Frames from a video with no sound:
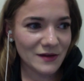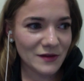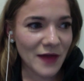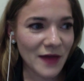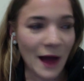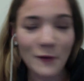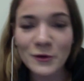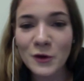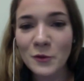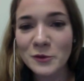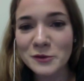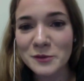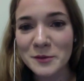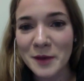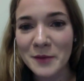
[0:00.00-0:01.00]
That would
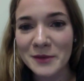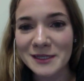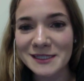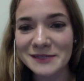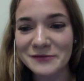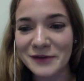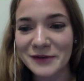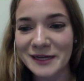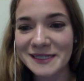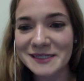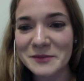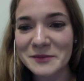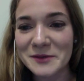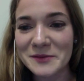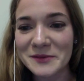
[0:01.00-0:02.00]
almost be my biggest advice to
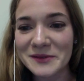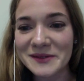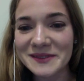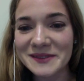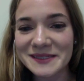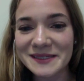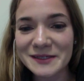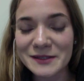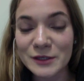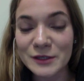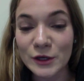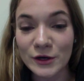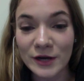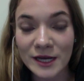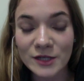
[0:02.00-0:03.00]
people
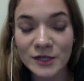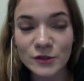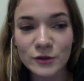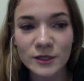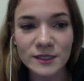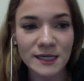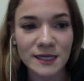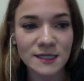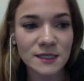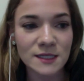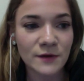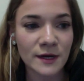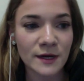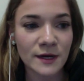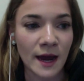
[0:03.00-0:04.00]
your age who are dancing
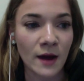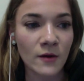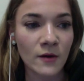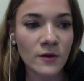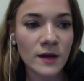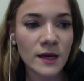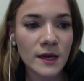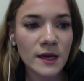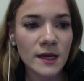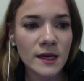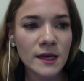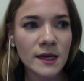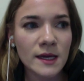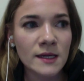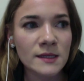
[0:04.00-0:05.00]
right now
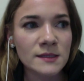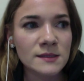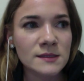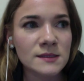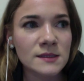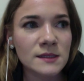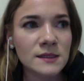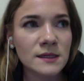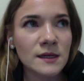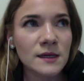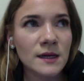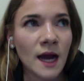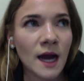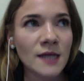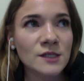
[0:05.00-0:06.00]
is
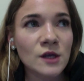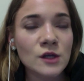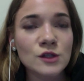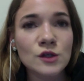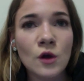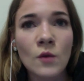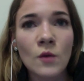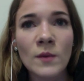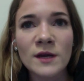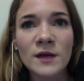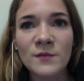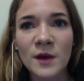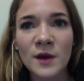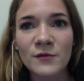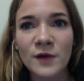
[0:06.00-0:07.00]
I saw so many of
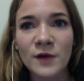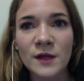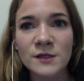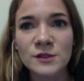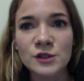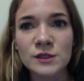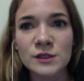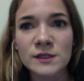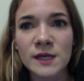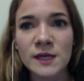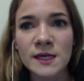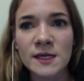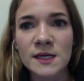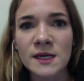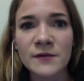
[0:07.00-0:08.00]
my friends just
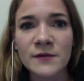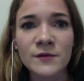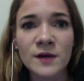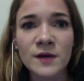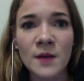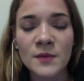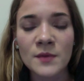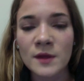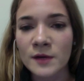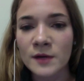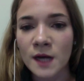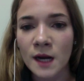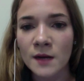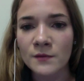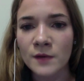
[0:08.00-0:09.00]
like give it up. They were
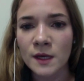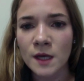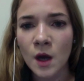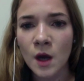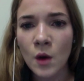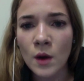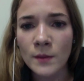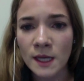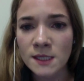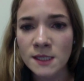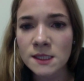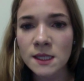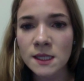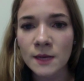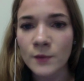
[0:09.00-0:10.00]
kind of like, oh, I'm
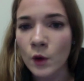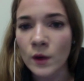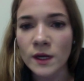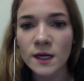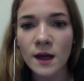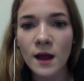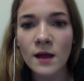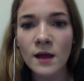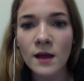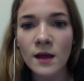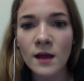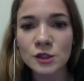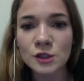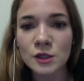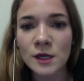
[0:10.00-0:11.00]
18, I'm going to
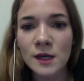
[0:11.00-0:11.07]
college.